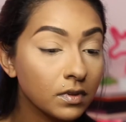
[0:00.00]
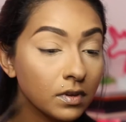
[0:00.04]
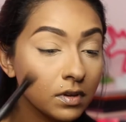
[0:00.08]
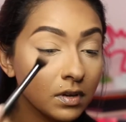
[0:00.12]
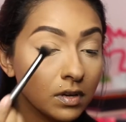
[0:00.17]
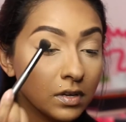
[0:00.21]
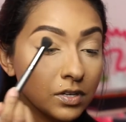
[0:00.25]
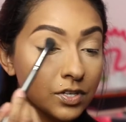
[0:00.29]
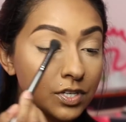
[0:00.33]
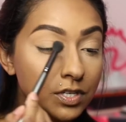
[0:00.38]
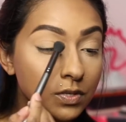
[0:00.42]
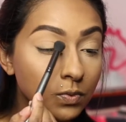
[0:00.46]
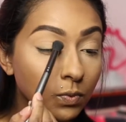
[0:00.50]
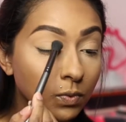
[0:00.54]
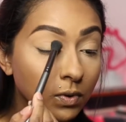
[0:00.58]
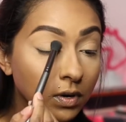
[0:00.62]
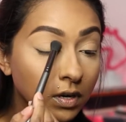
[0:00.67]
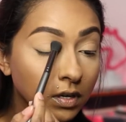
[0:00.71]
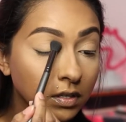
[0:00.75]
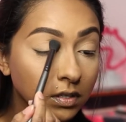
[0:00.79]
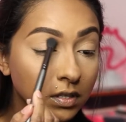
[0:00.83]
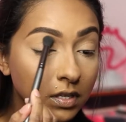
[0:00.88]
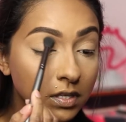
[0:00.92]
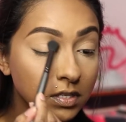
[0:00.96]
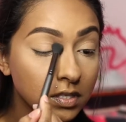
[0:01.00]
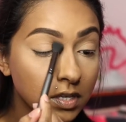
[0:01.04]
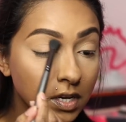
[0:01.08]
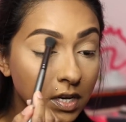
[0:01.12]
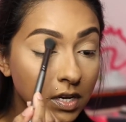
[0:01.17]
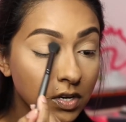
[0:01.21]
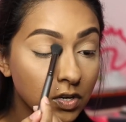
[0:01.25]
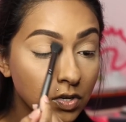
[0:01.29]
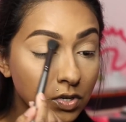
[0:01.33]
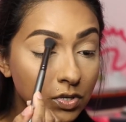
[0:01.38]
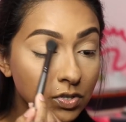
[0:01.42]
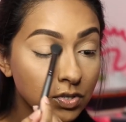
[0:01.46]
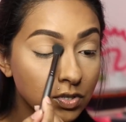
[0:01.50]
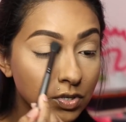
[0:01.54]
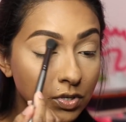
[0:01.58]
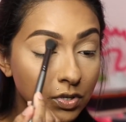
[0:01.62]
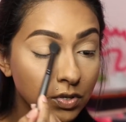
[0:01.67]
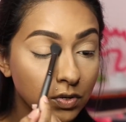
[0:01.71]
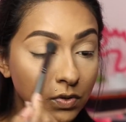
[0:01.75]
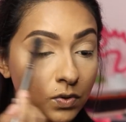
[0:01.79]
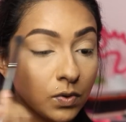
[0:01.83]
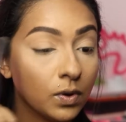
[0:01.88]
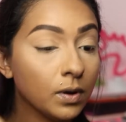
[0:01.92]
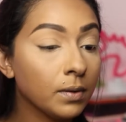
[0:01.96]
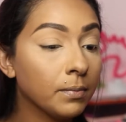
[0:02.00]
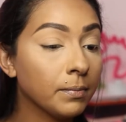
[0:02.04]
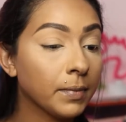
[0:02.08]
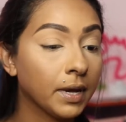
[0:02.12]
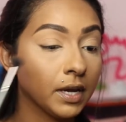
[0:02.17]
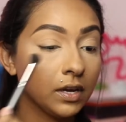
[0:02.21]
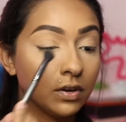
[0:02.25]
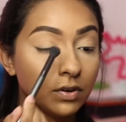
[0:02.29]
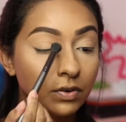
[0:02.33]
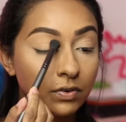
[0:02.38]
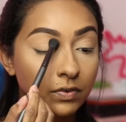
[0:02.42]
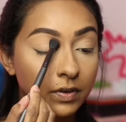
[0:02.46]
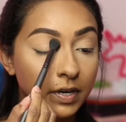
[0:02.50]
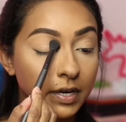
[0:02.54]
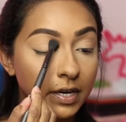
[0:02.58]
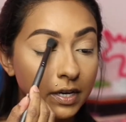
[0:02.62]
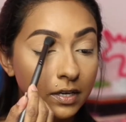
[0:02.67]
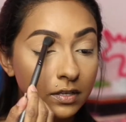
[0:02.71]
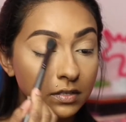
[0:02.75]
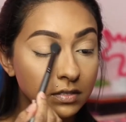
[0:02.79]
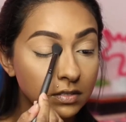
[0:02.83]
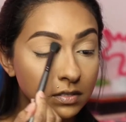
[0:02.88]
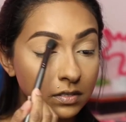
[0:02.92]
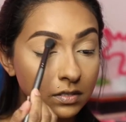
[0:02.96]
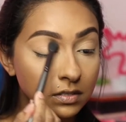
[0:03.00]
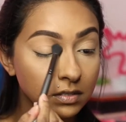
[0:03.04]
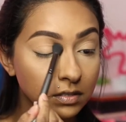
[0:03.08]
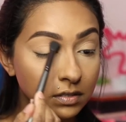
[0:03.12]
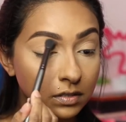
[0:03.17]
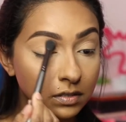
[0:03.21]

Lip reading: and just work this into my crease.